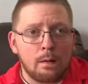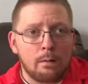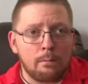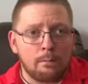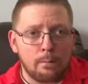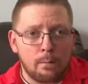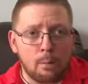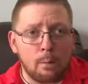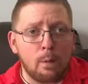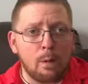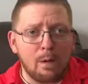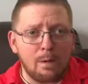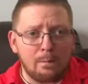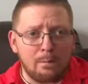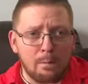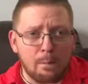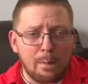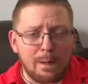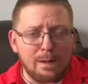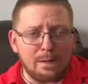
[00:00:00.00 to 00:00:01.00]
For more
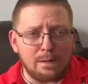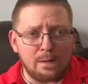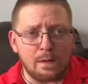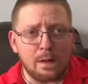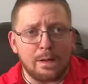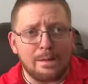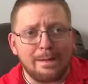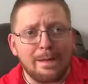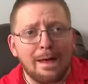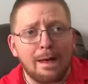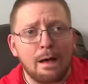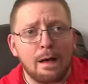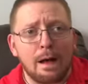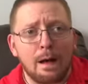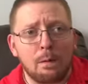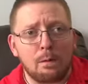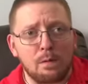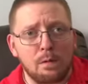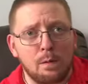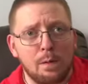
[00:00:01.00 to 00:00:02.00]
information on that, I
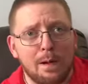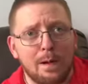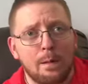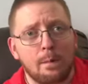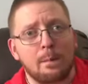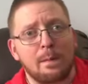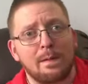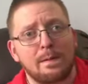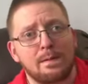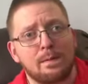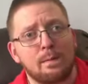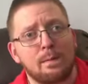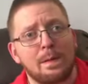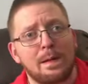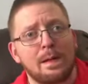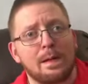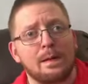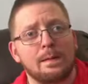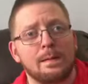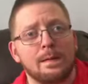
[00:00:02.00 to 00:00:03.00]
would recommend
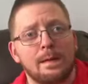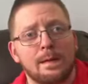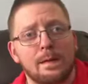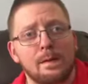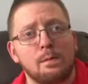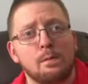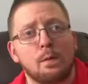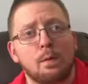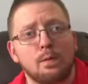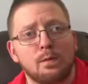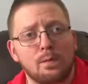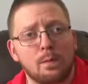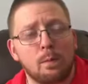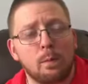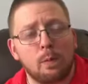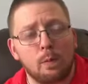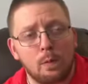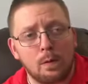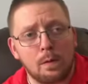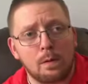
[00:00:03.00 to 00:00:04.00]
speaking to Hero
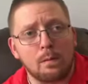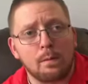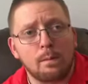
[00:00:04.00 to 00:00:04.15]
support.